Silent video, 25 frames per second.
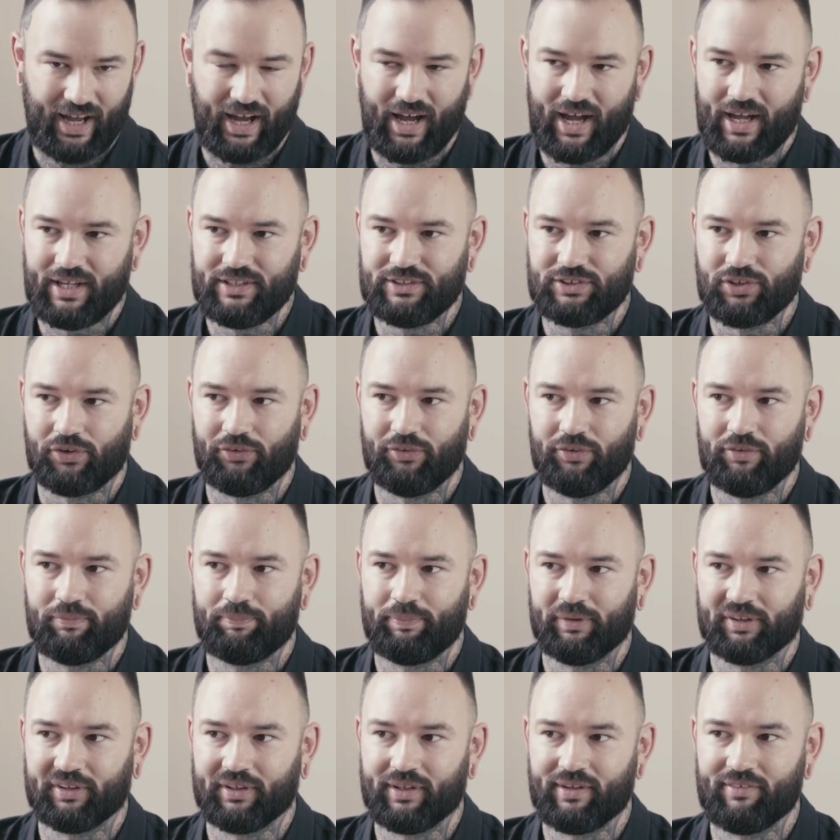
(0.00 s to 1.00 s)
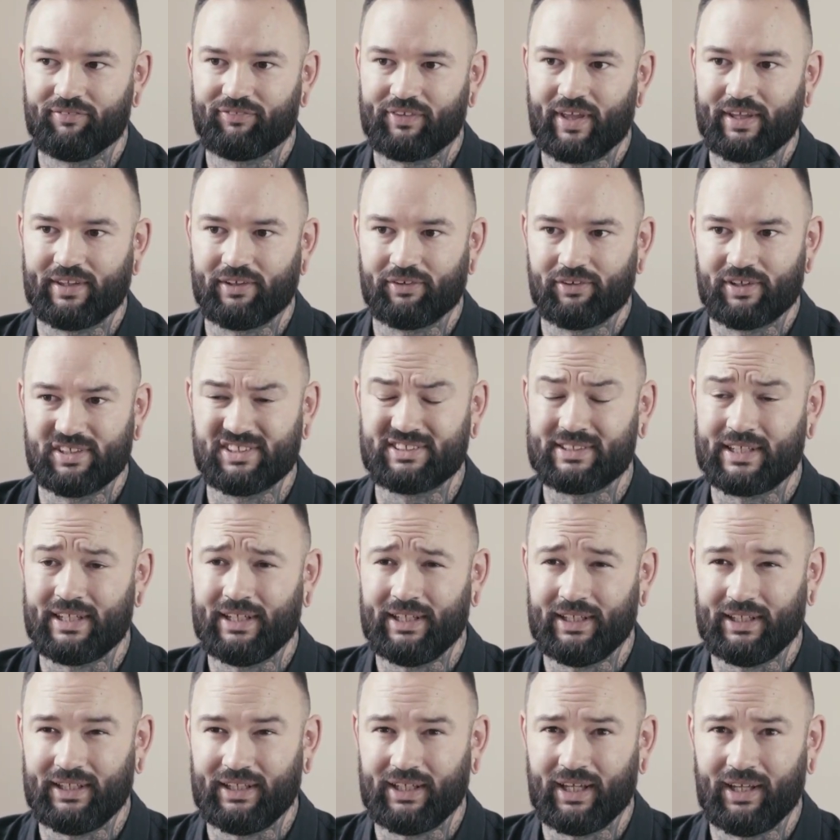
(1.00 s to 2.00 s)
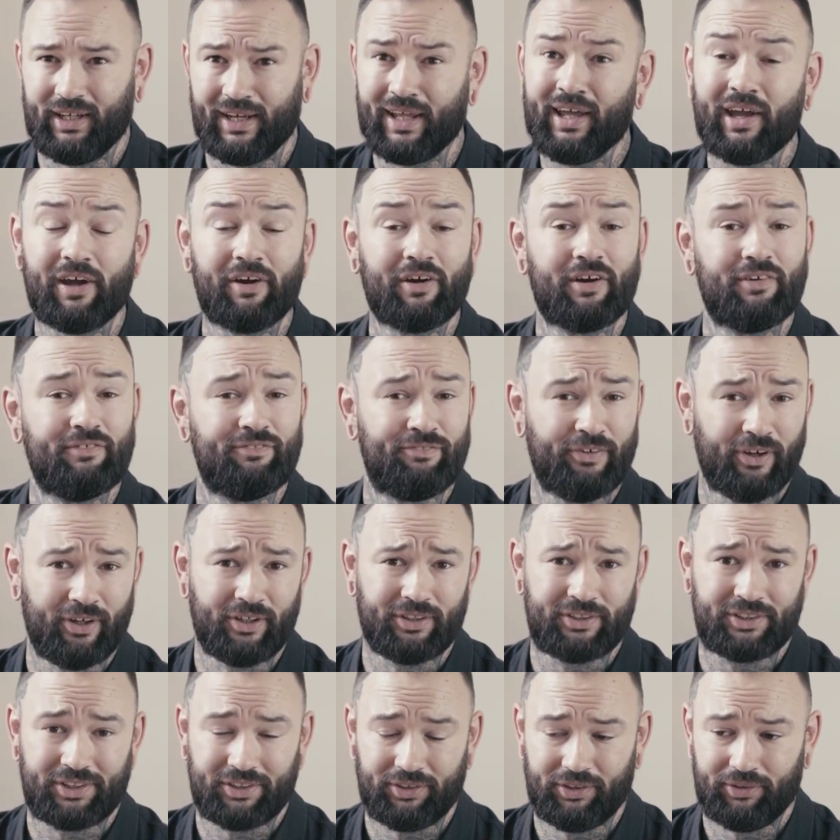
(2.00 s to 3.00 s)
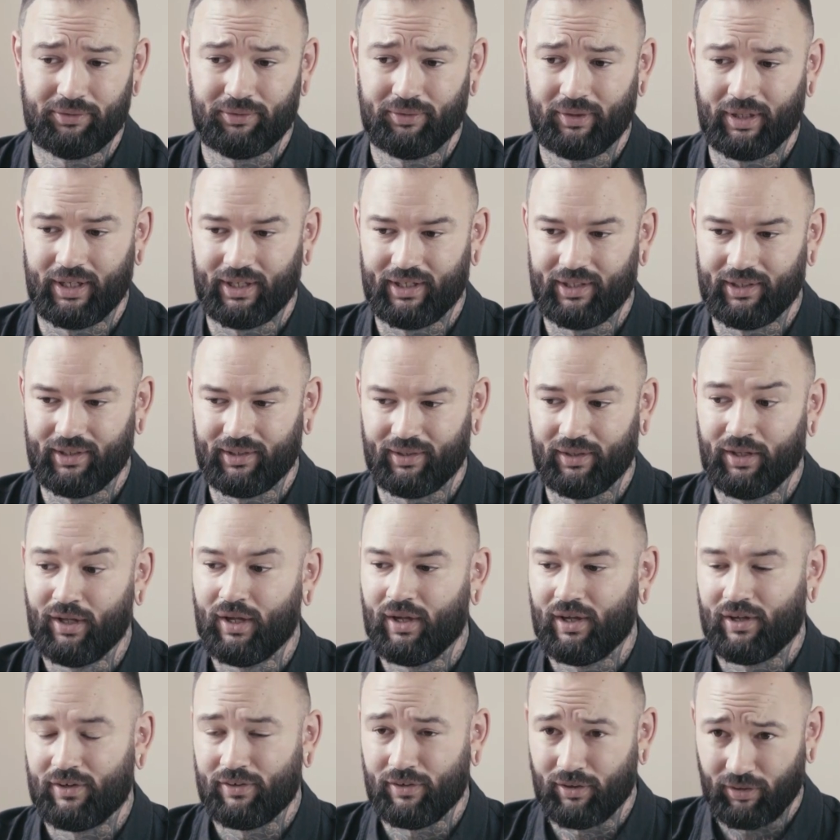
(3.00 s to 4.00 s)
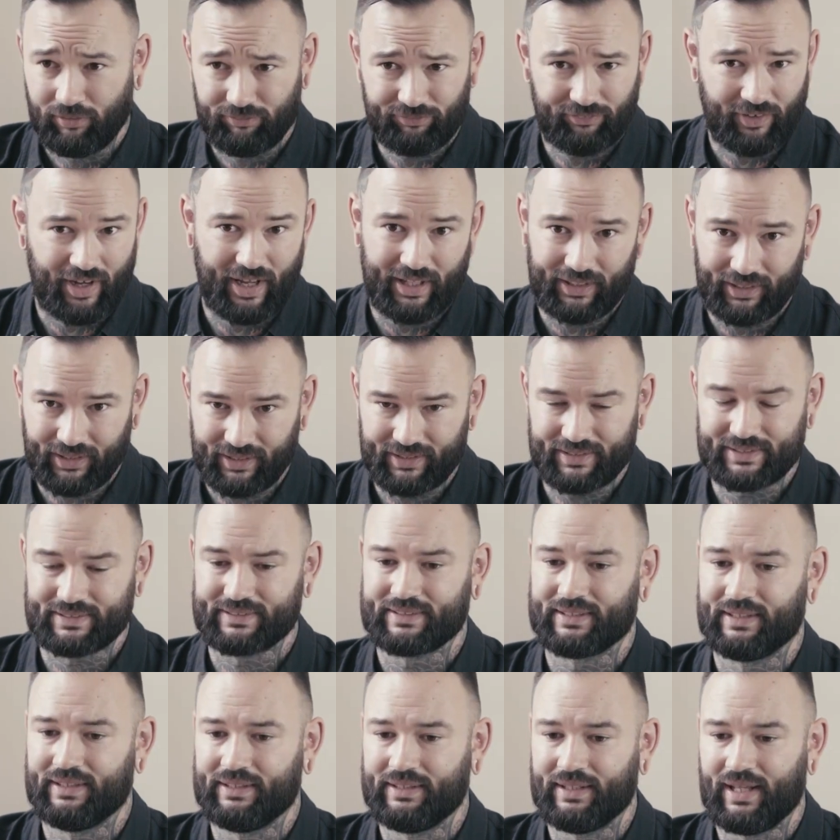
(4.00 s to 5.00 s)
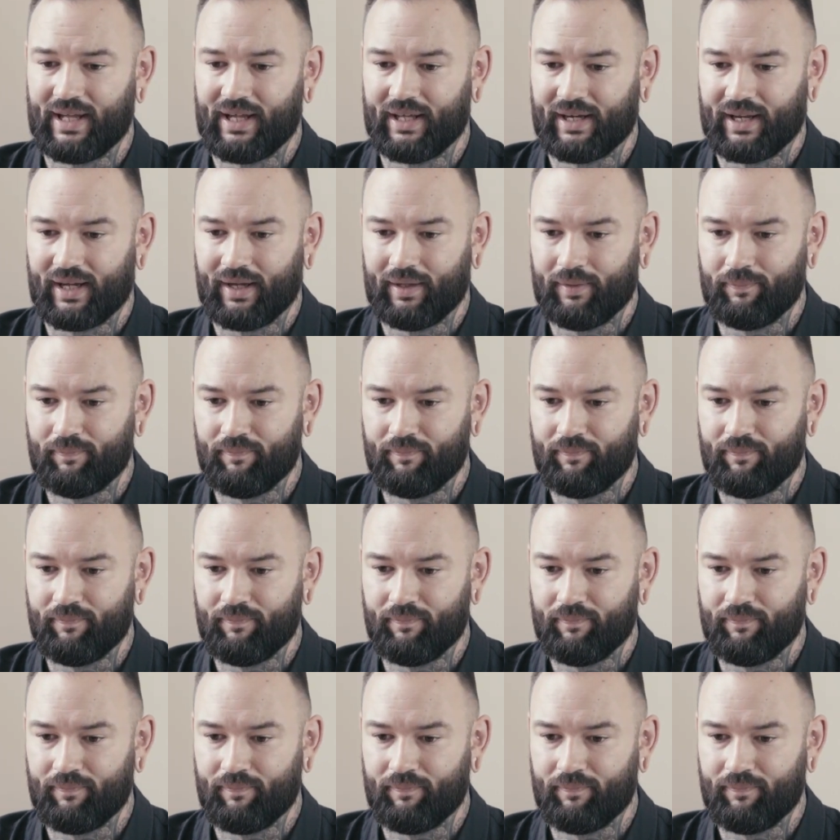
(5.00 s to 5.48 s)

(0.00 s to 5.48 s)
I don't believe that there is any inherent virtue in nonviolence, and that,